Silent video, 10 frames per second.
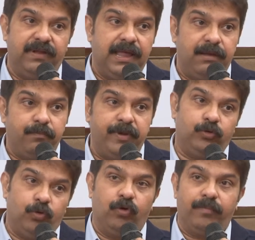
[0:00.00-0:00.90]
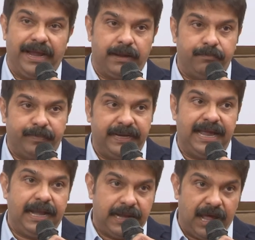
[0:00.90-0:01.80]
help me to grow my company
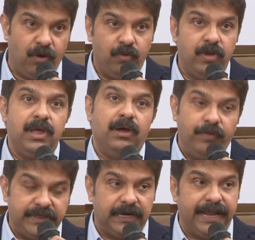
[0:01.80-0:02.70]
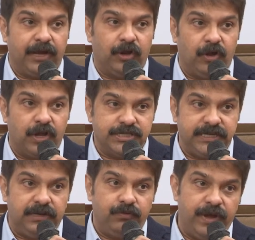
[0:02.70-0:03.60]
and now with the technology
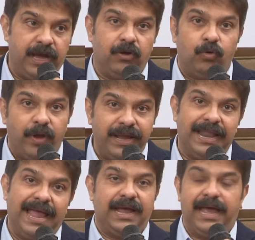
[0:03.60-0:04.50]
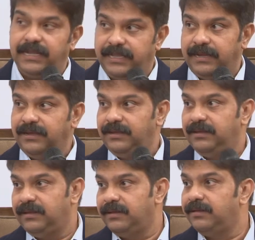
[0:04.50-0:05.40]
we are growing like anything
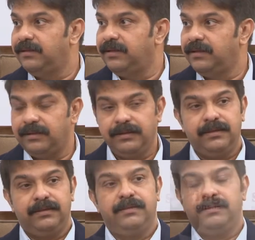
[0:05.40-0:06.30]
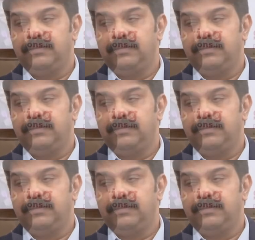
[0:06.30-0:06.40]
so you began you